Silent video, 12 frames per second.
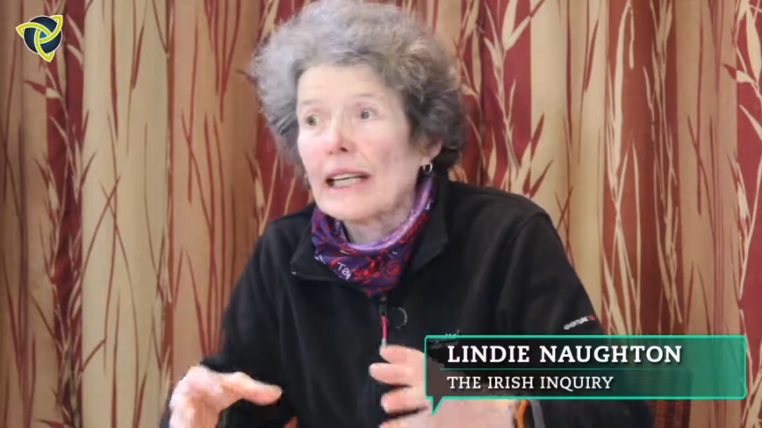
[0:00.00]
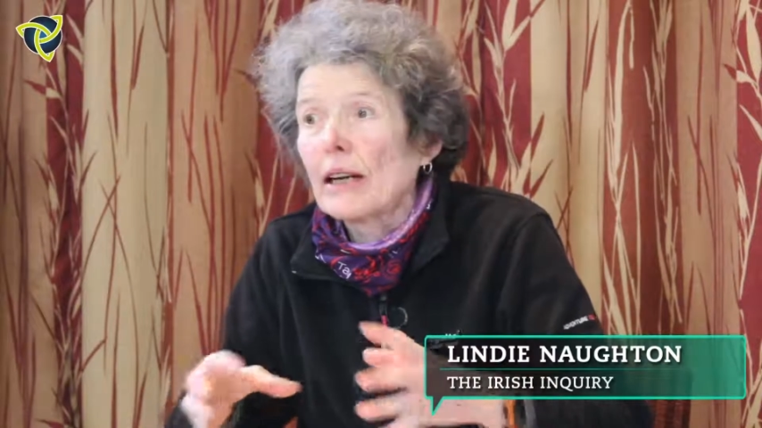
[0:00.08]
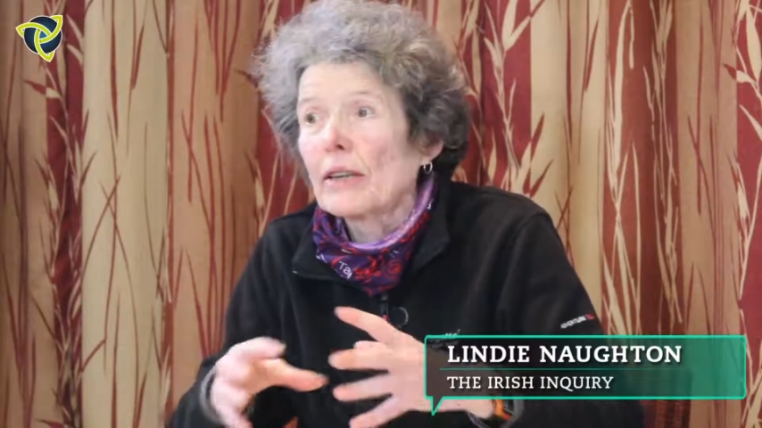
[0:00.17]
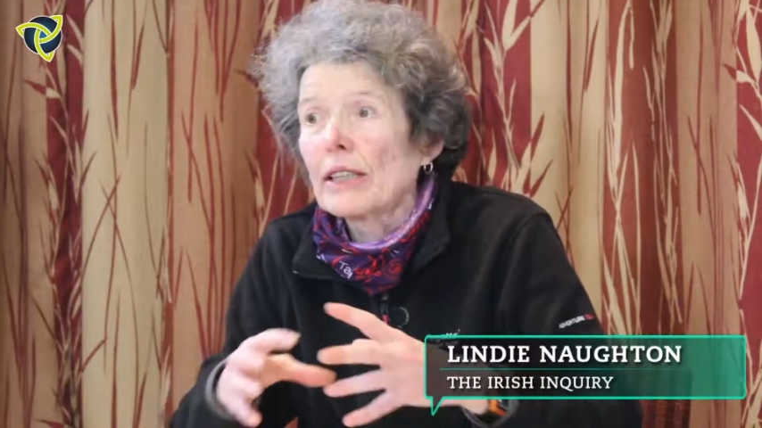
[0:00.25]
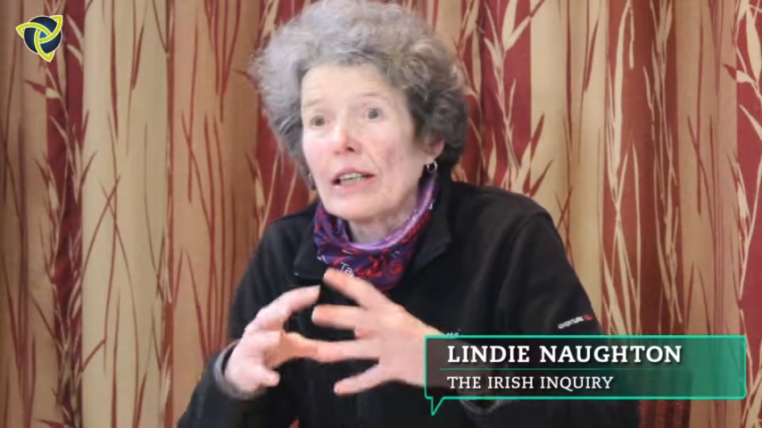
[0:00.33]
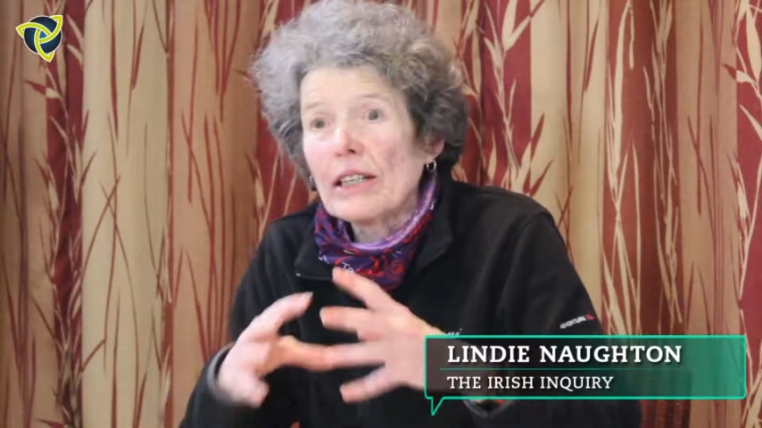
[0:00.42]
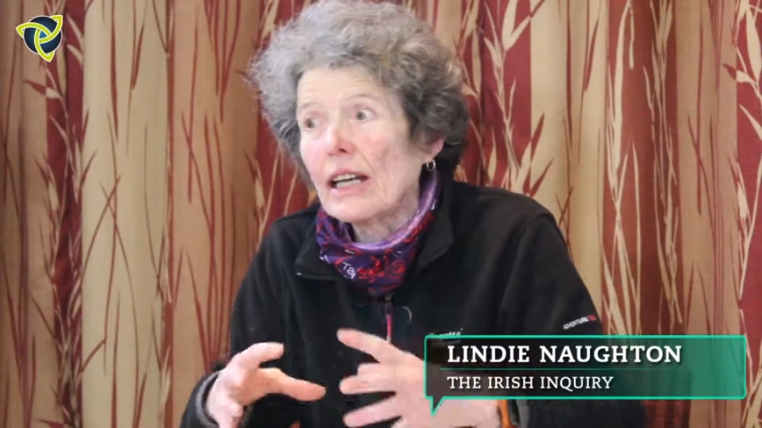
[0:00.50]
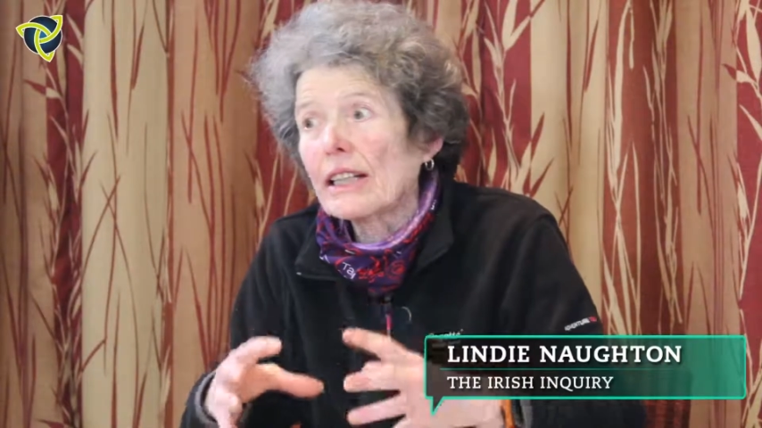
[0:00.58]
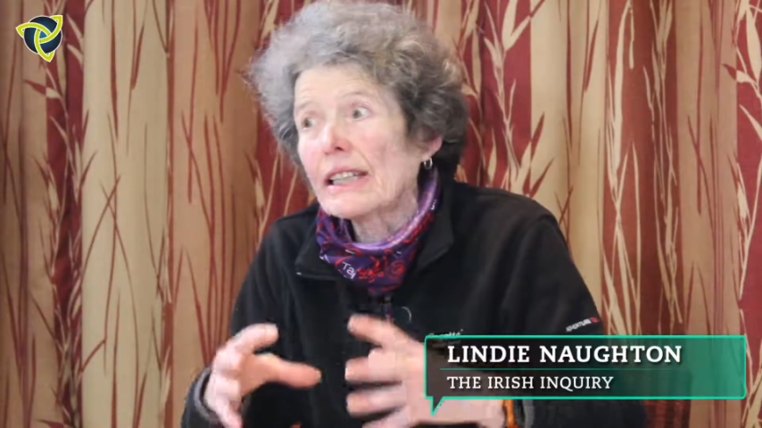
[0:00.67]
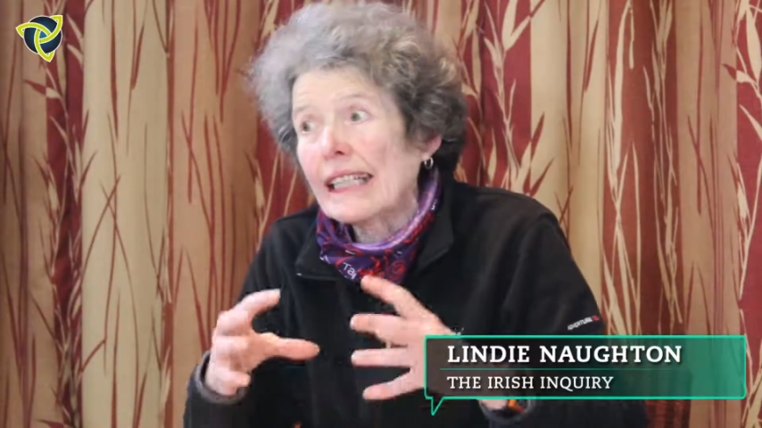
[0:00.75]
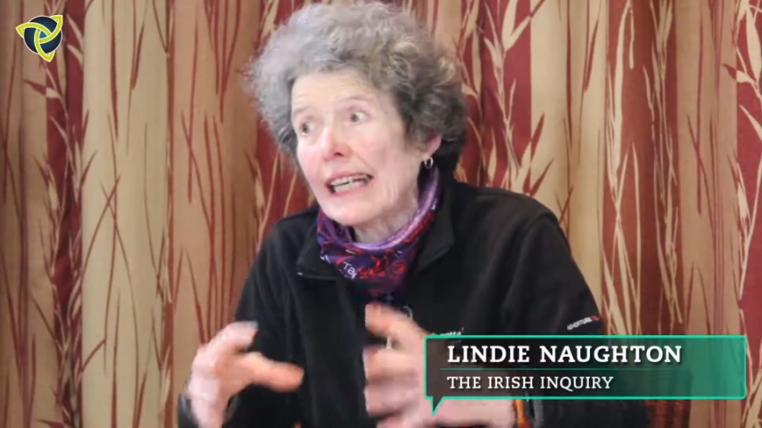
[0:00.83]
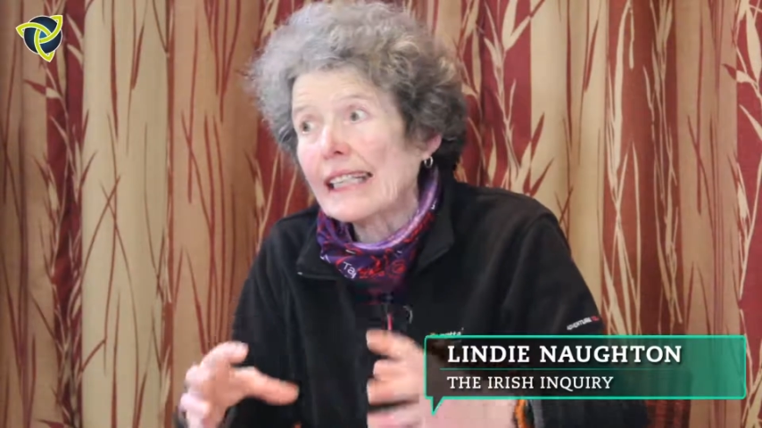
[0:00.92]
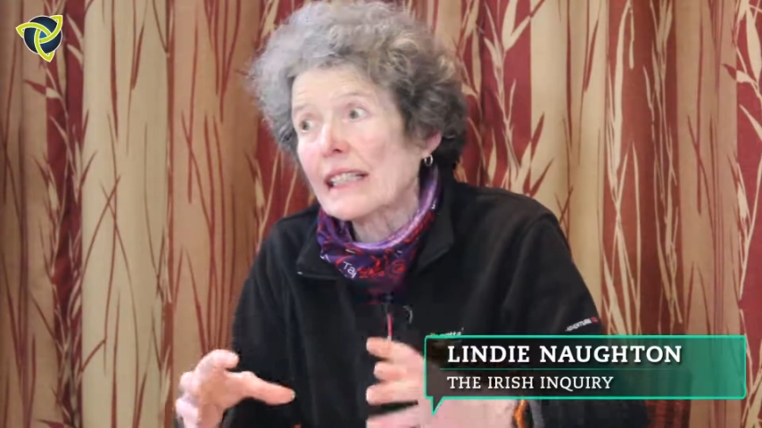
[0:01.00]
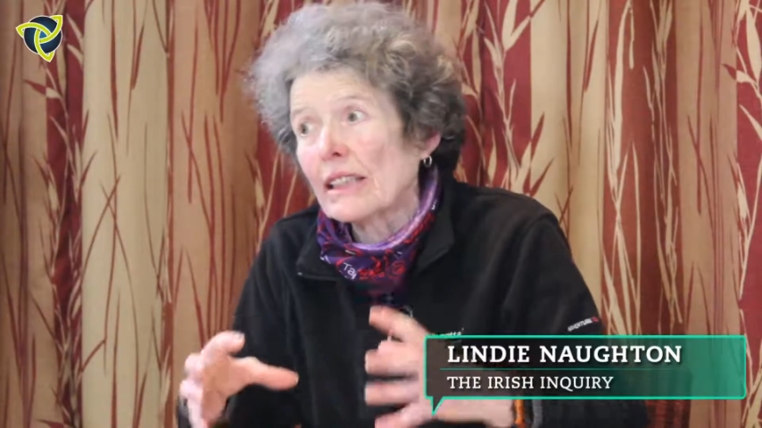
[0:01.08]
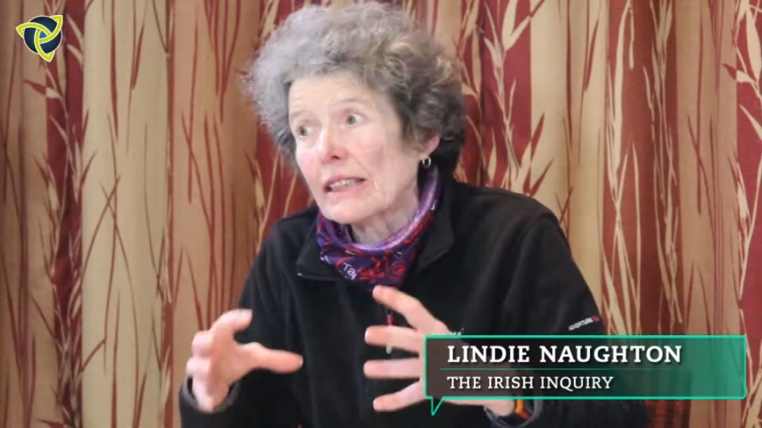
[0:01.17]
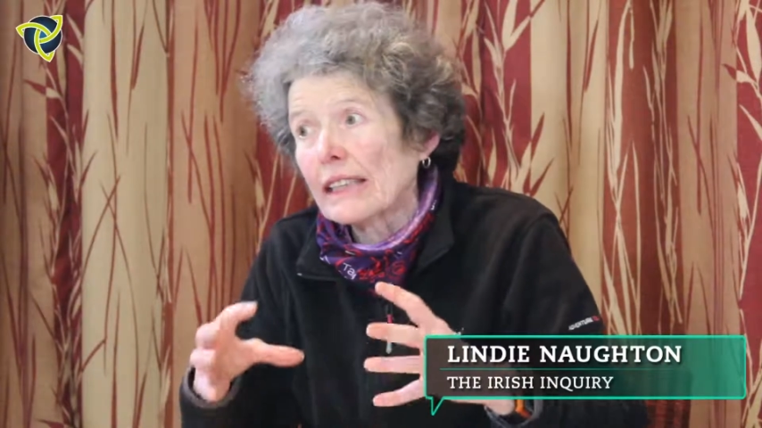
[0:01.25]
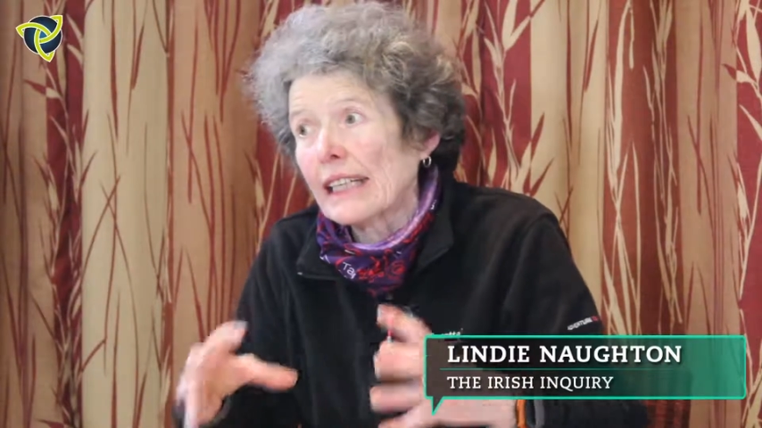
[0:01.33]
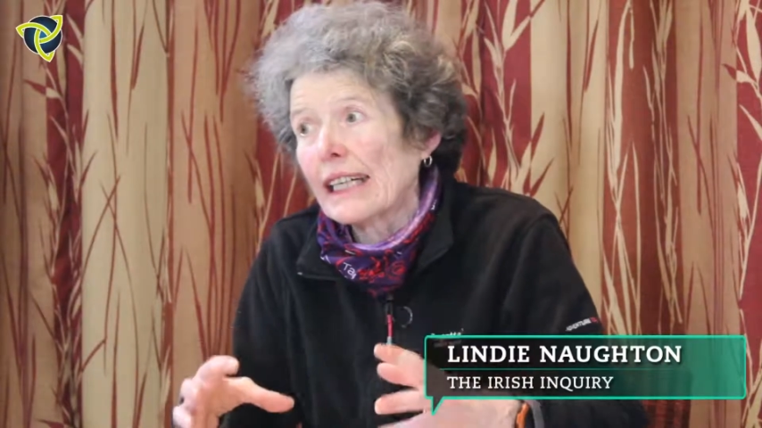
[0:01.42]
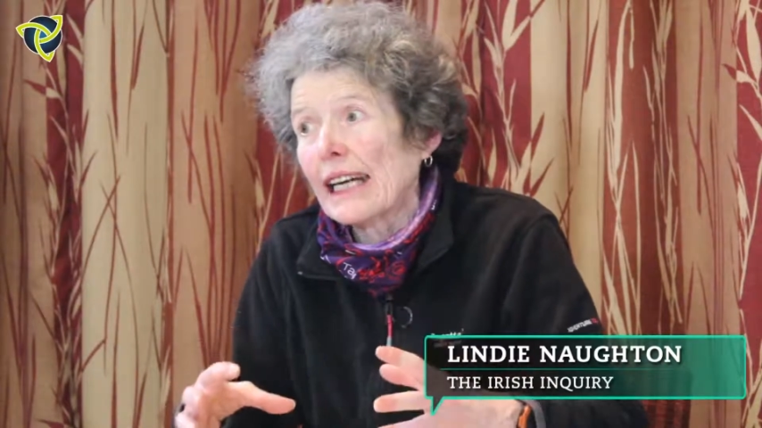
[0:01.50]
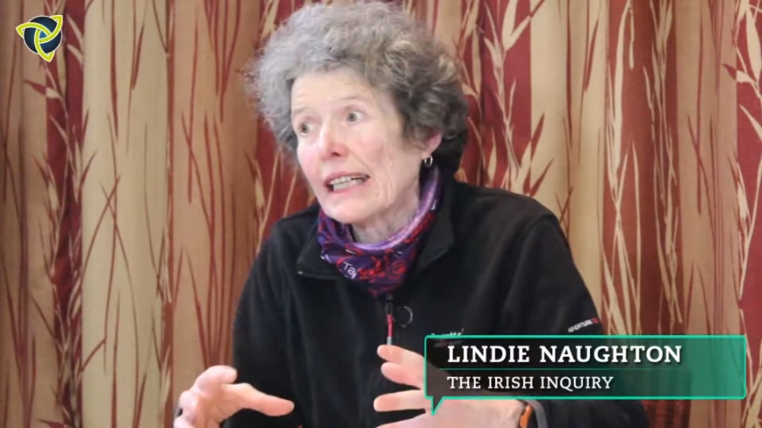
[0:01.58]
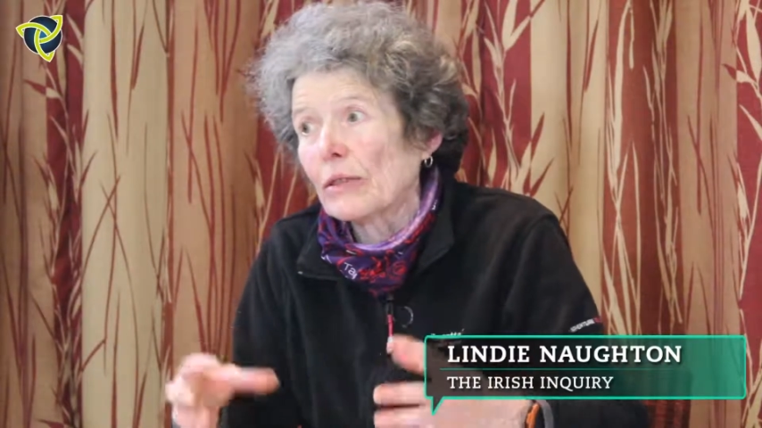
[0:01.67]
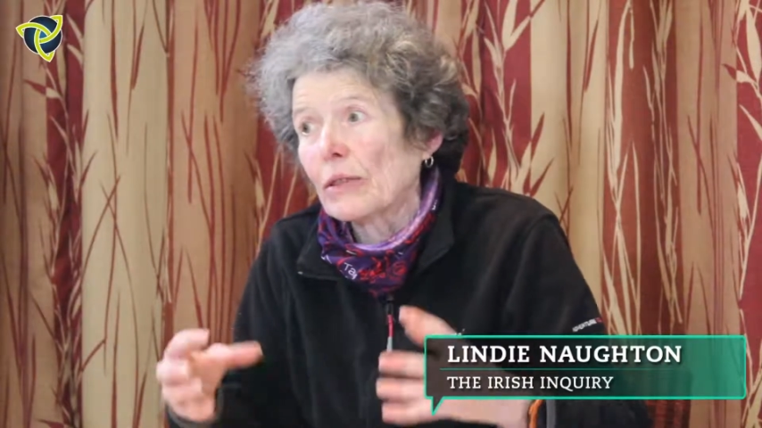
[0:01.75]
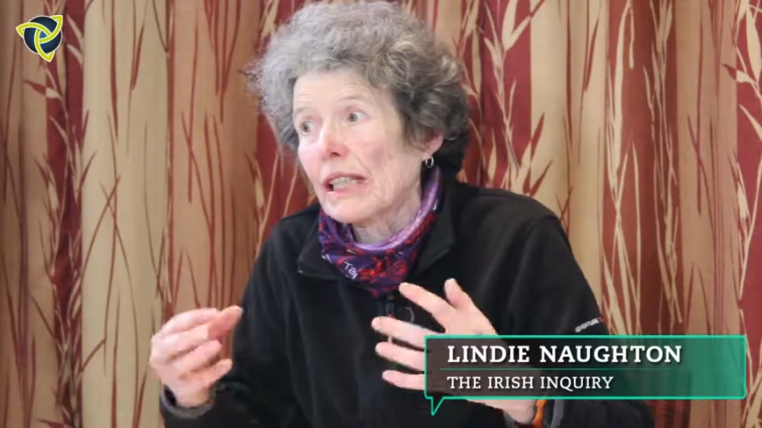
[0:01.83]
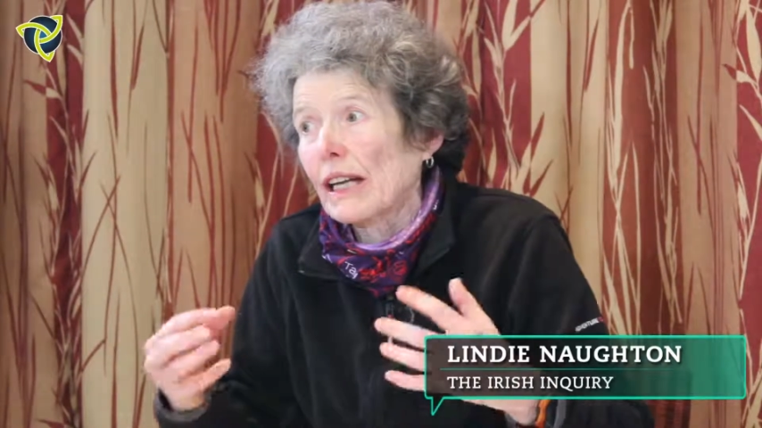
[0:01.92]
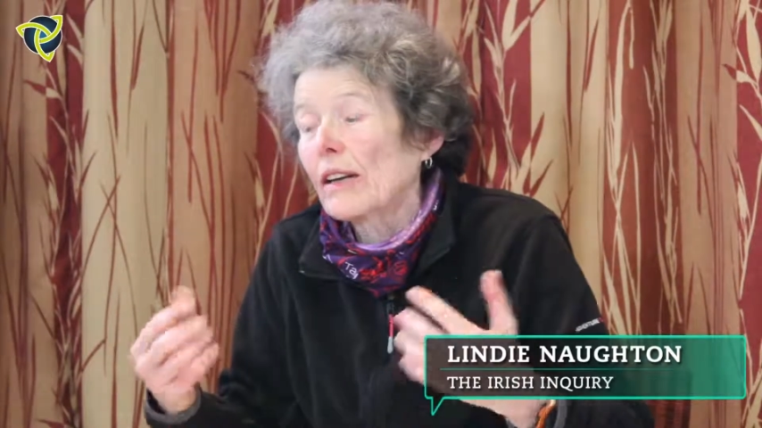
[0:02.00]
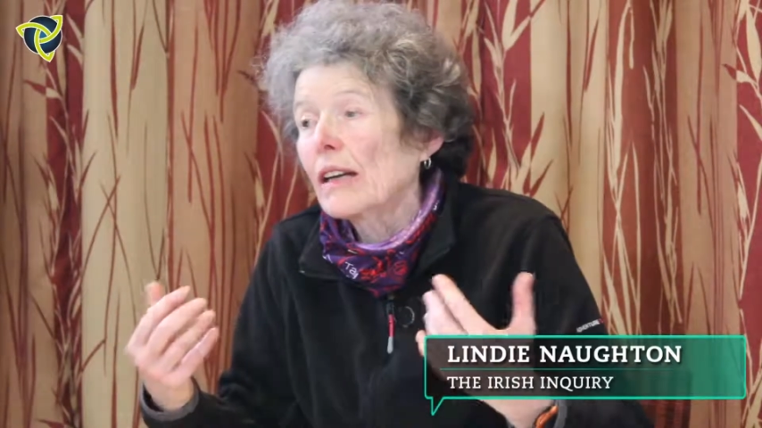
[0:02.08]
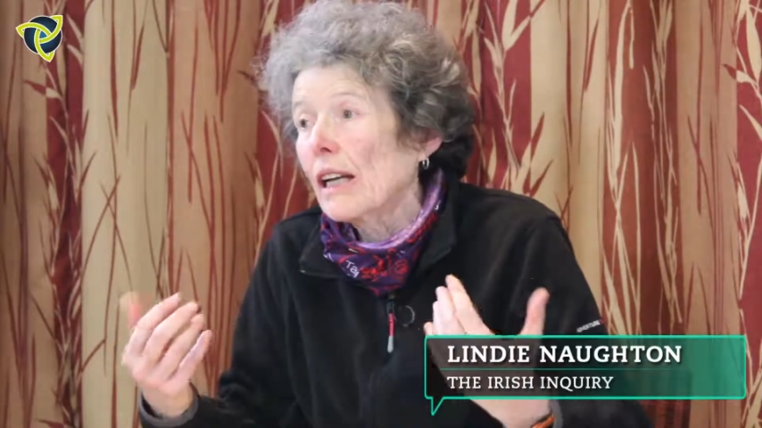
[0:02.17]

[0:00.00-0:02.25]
And they're not letting us connect with what